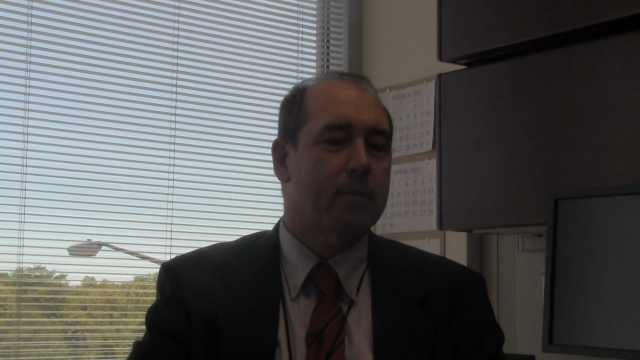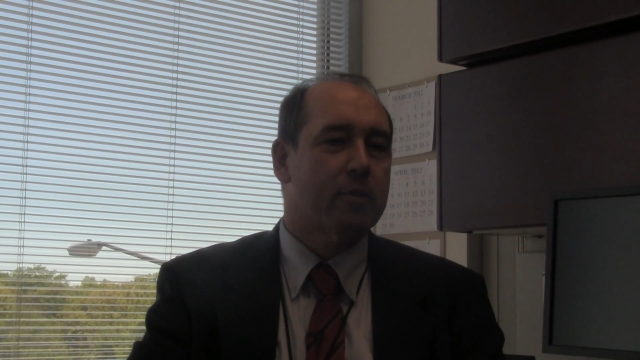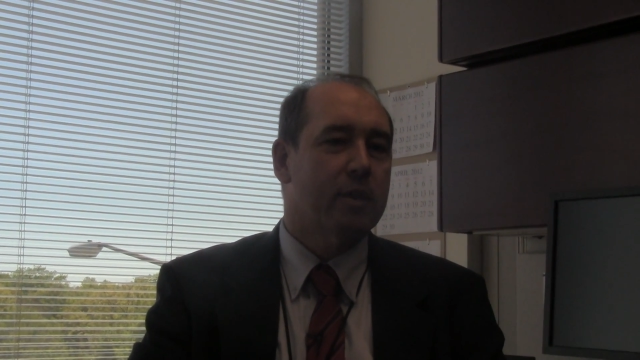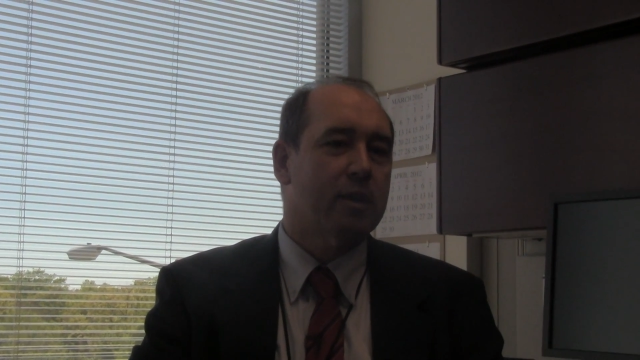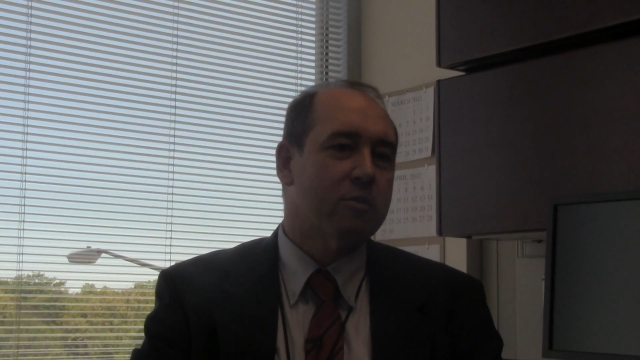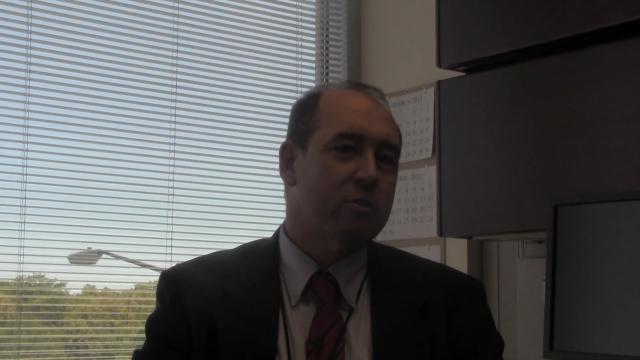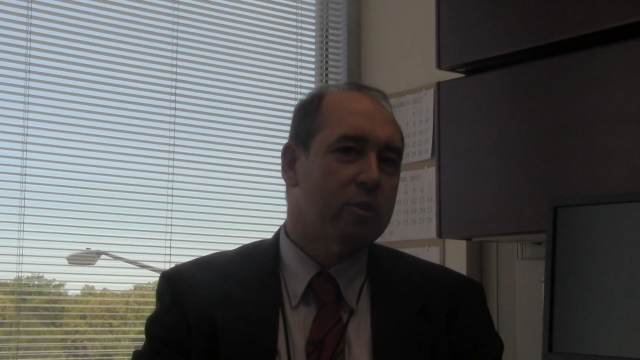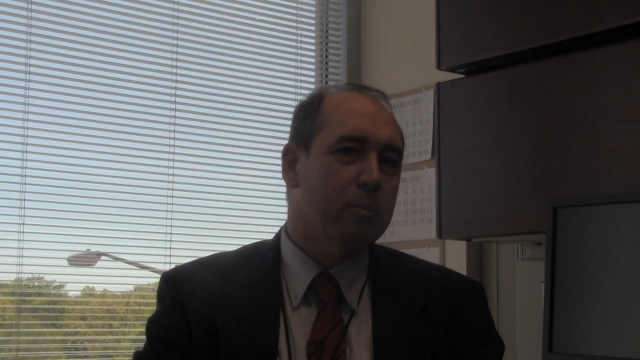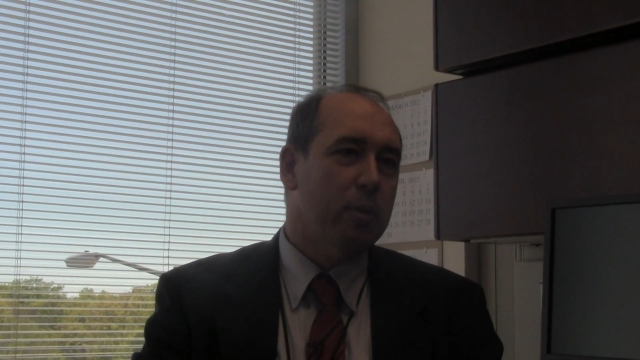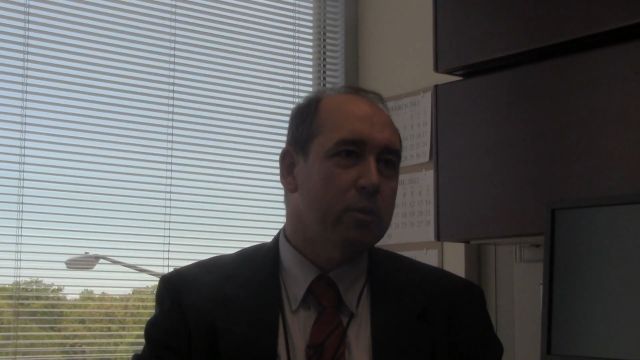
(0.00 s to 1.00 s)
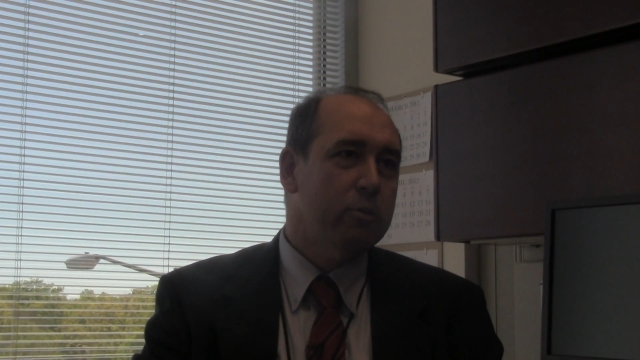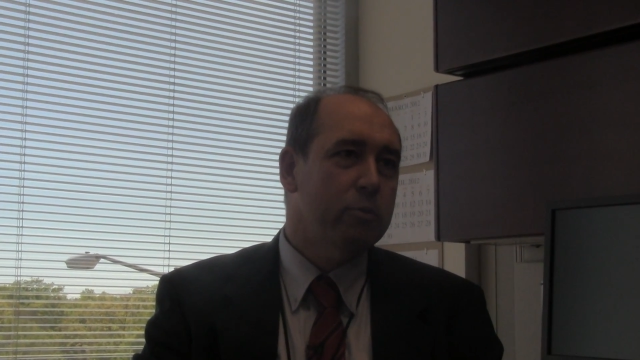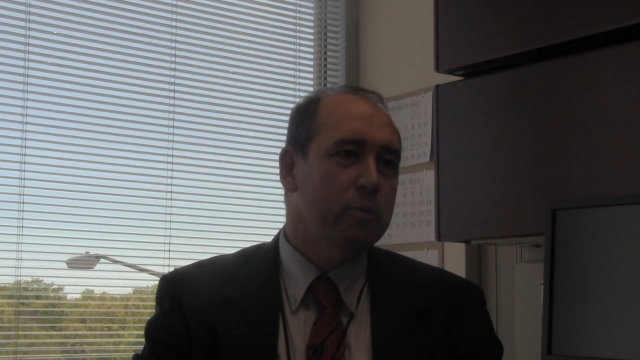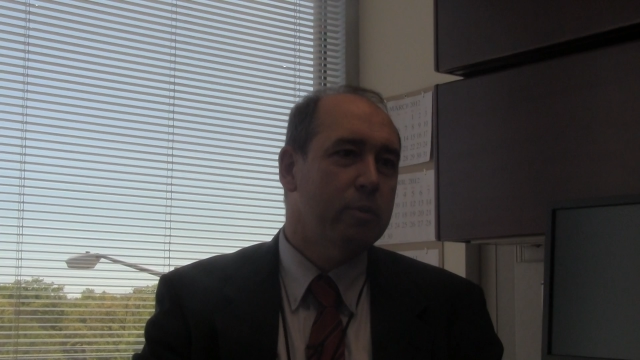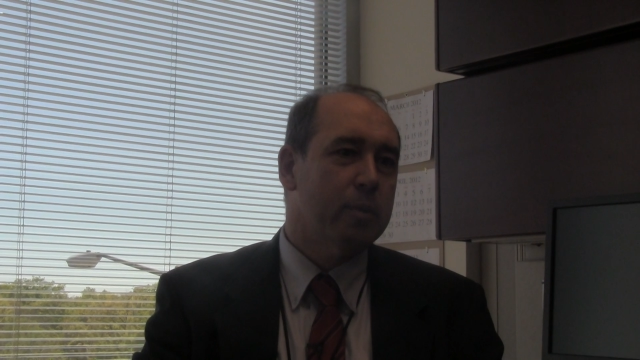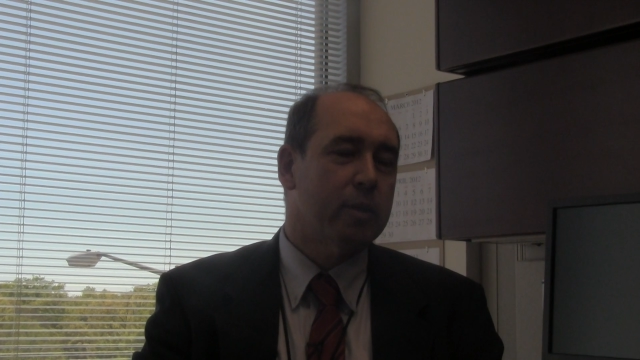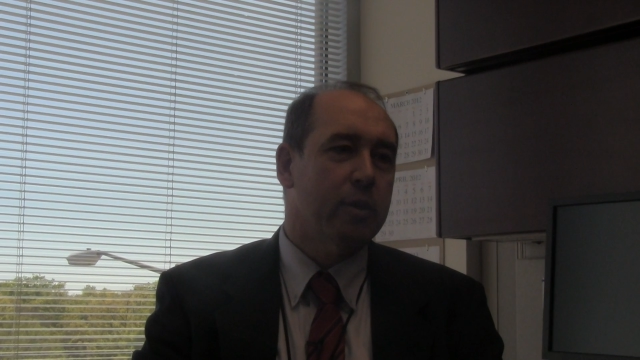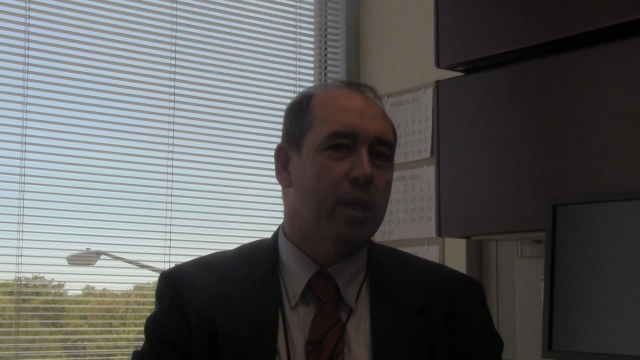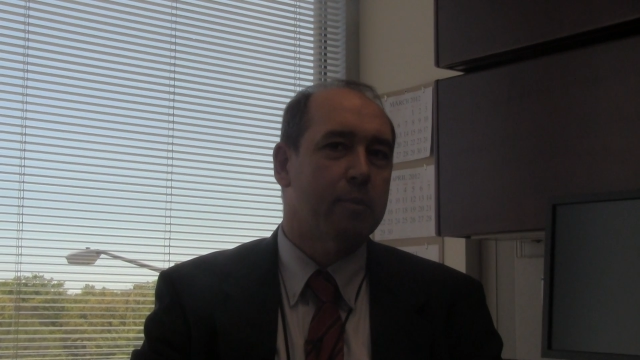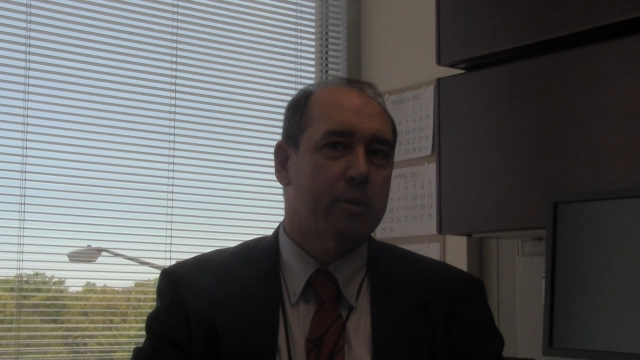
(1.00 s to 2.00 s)
So they considered a balloon, but there were
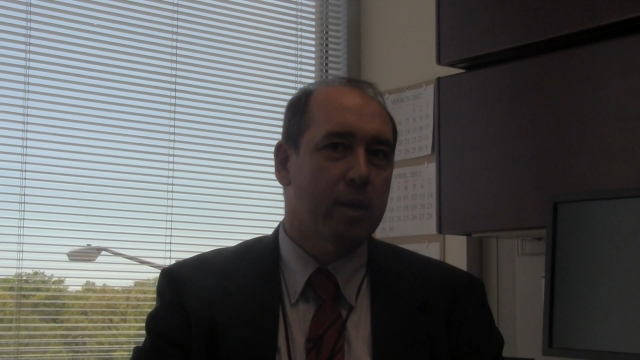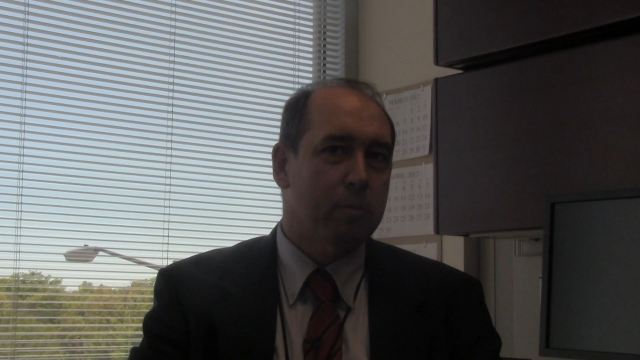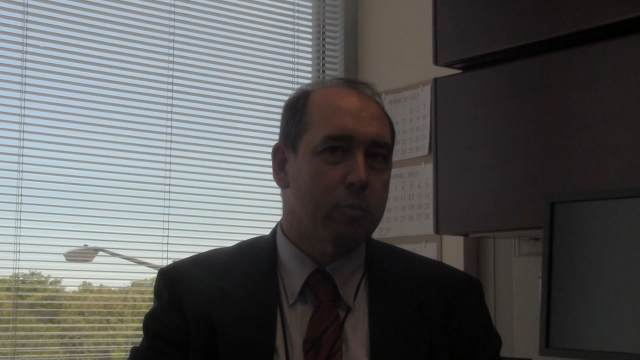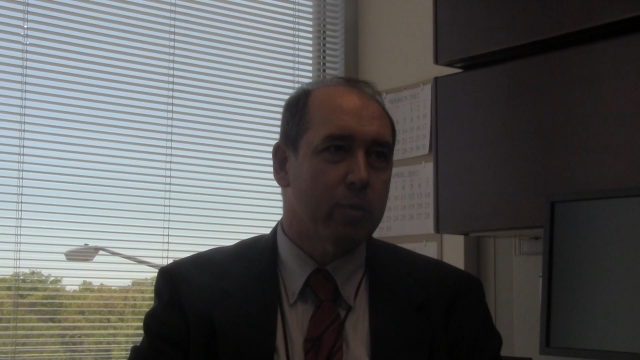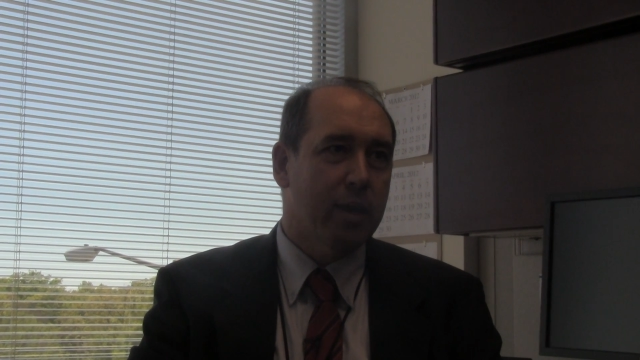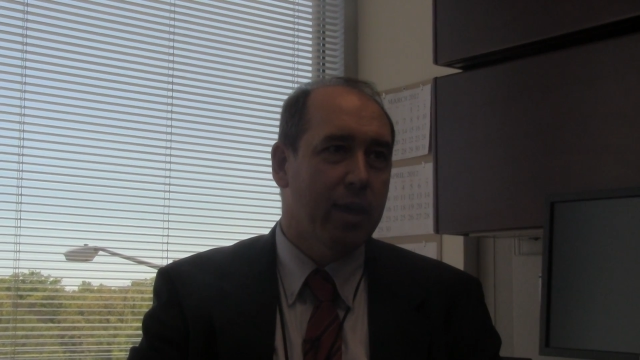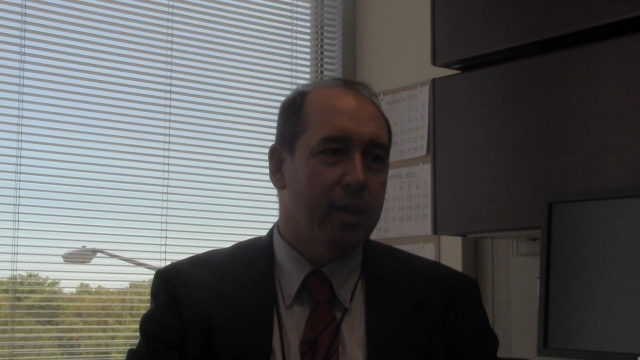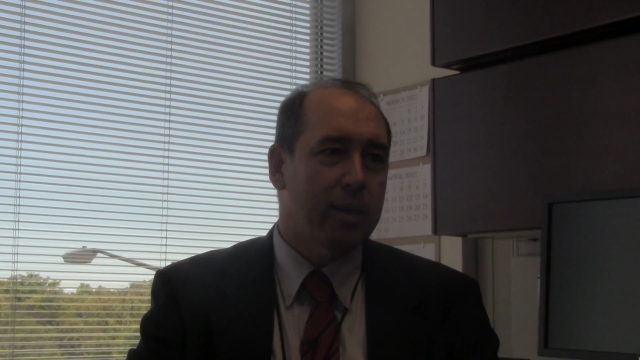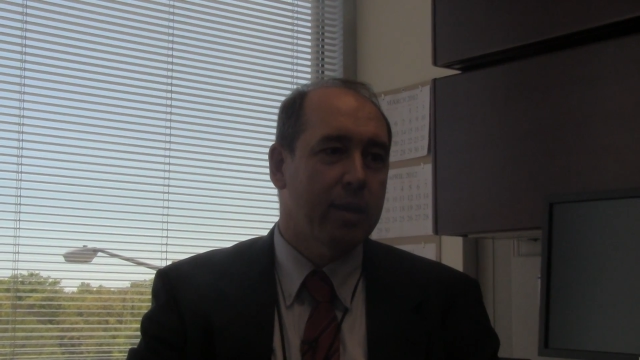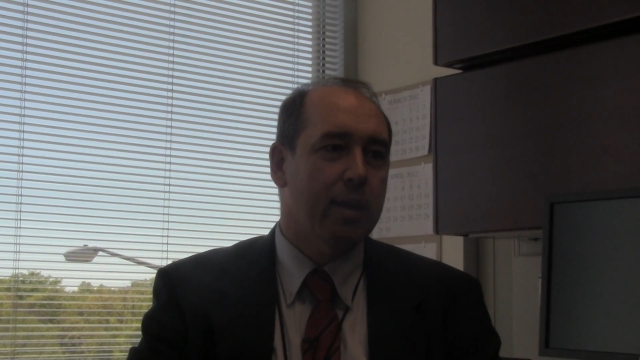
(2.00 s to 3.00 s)
a lot of problems with that.